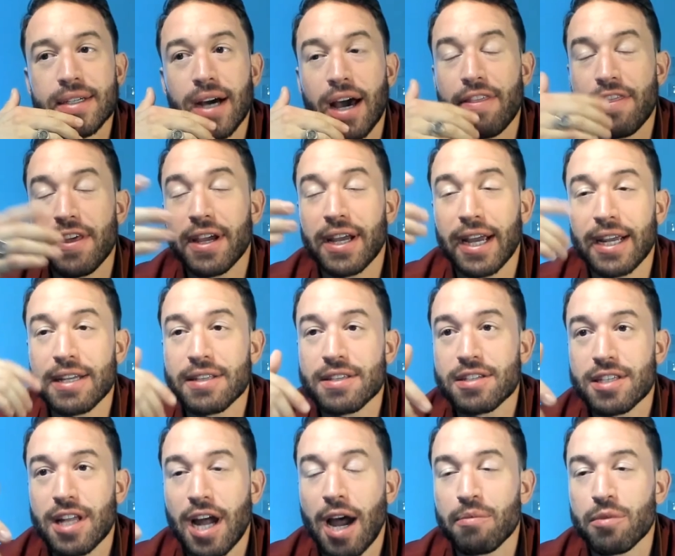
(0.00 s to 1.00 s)
I think I can
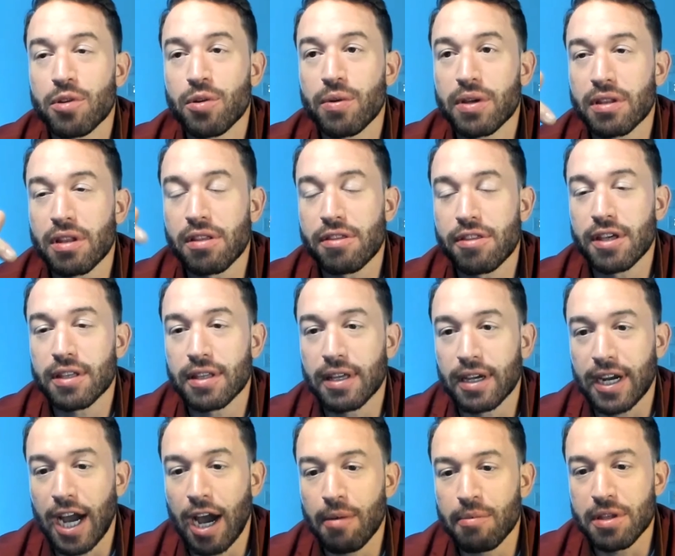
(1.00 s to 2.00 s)
stop doing the thing
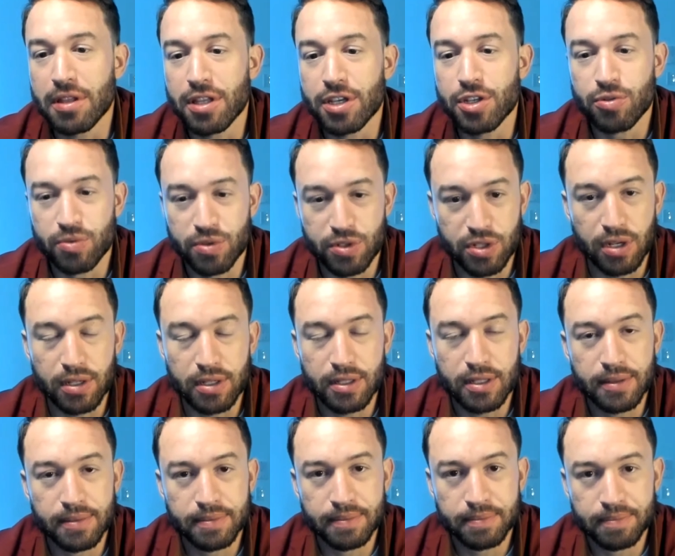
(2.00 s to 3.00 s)
that got me this result.